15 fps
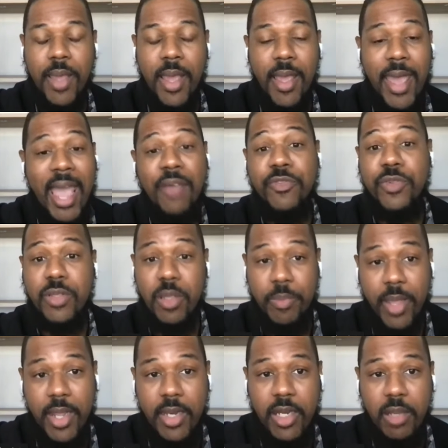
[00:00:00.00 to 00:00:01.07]
after the
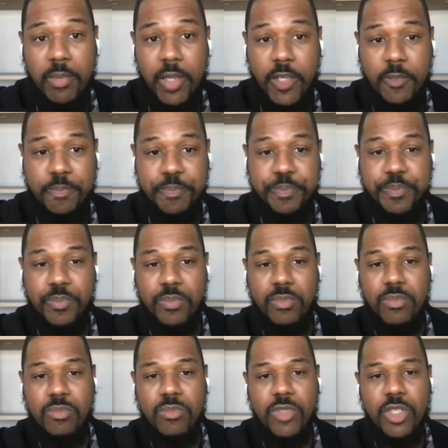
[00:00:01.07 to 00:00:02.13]
pandemic.
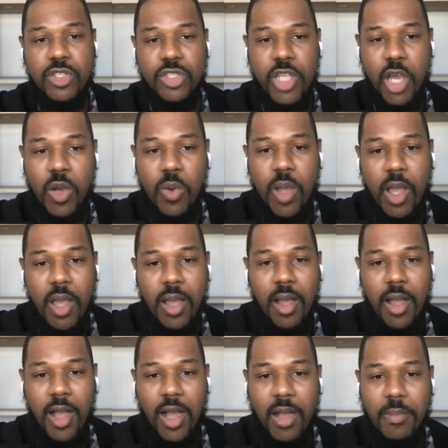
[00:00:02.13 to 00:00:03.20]
So
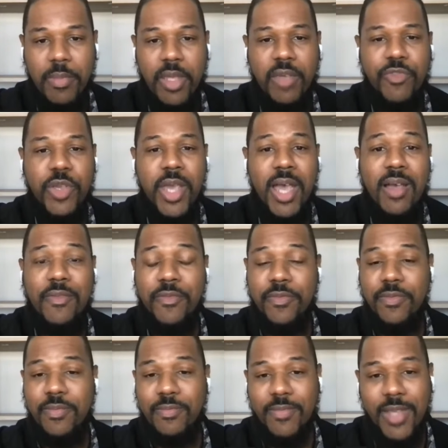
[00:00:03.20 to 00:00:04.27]
if you have
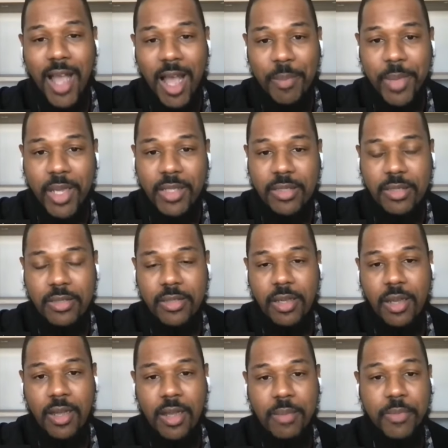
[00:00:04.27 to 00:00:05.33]
comments,
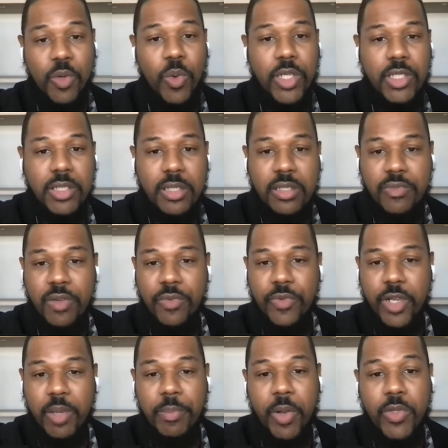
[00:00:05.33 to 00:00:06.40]
questions, feel free
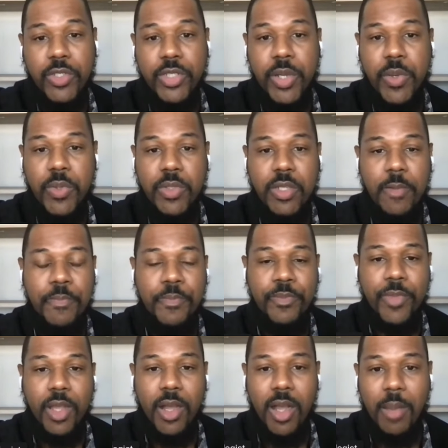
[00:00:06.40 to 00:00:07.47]
to post those
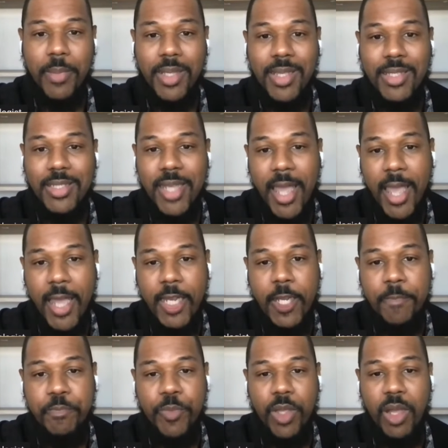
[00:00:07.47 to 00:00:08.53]
in the chat.
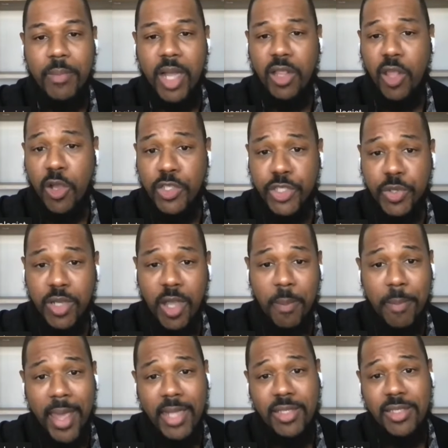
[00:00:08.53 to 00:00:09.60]
I'll also come
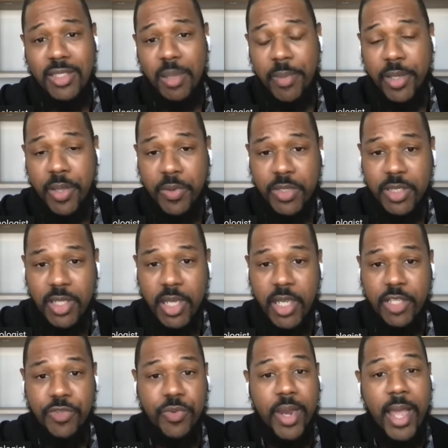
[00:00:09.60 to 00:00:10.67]
back to some of those things
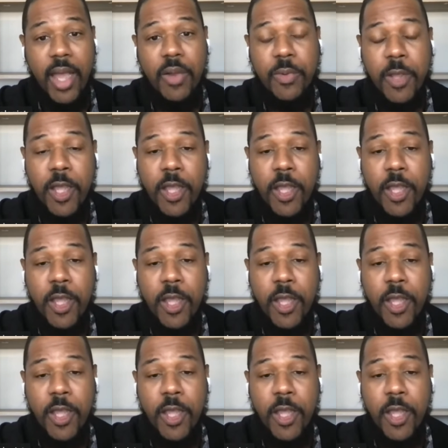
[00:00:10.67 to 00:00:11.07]
throughout